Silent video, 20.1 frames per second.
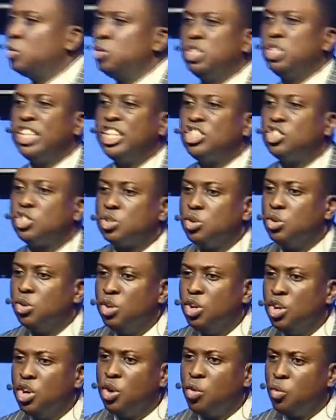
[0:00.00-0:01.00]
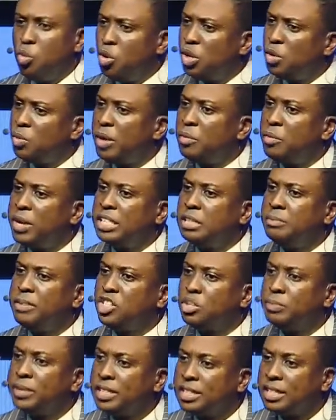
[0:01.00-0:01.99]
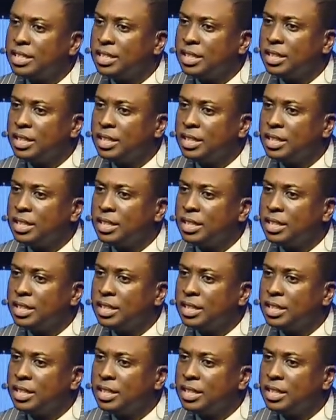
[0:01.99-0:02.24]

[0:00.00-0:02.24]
Who said so? Who, where, where's the measurement?